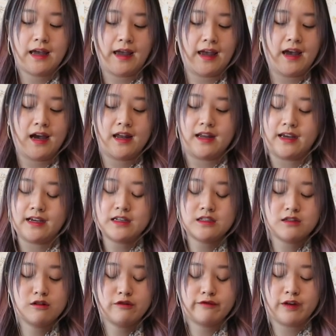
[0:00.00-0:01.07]
and it can
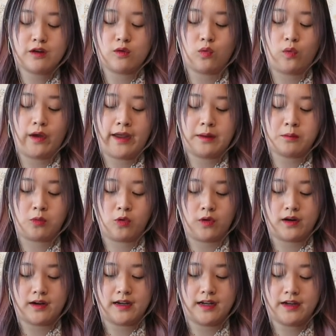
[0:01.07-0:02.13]
still fit way
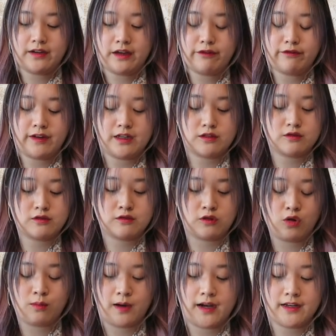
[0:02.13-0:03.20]
more. It can fit
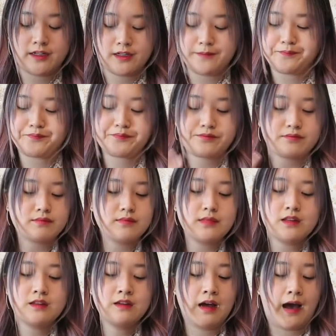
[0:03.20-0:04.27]
so much.
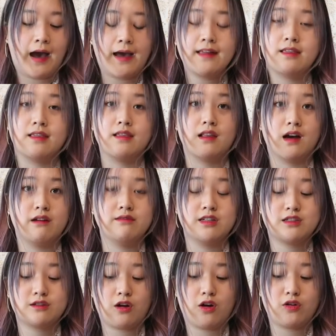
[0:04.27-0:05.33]
I love
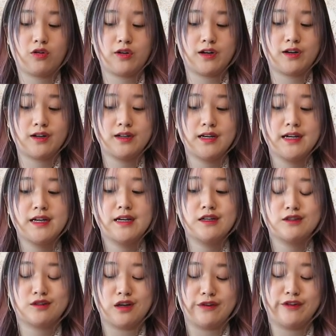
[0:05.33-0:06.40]
this card holder.
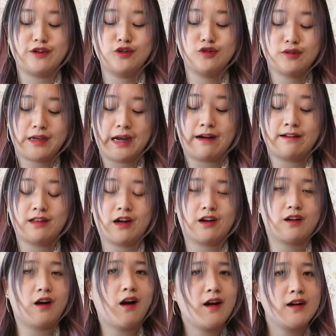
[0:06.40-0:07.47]
So if you do carry a lot
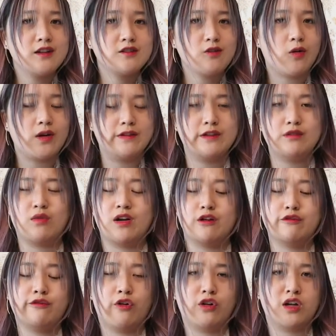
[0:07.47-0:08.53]
of cards, or if you want to
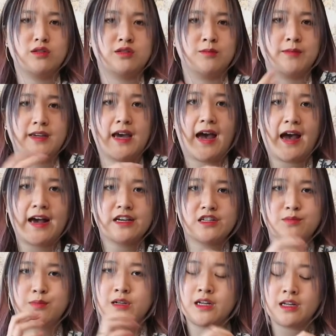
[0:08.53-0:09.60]
fold out some
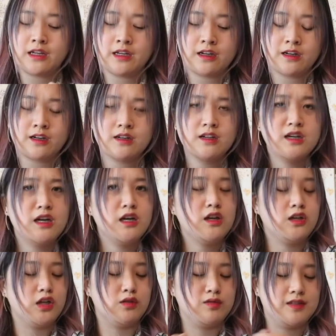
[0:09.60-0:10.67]
cash, put it in here,
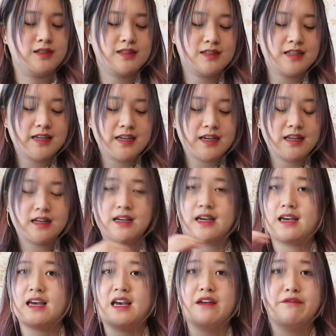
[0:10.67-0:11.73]
your receipt,
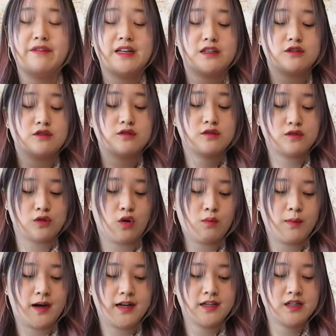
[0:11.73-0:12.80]
it fits so
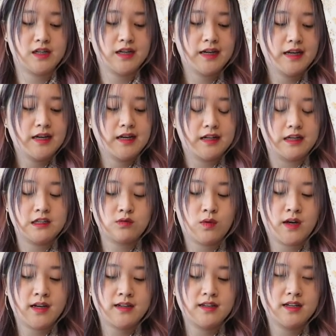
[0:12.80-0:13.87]
much. This
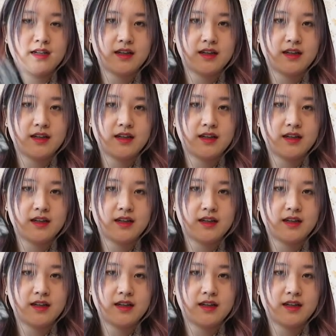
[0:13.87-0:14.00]
one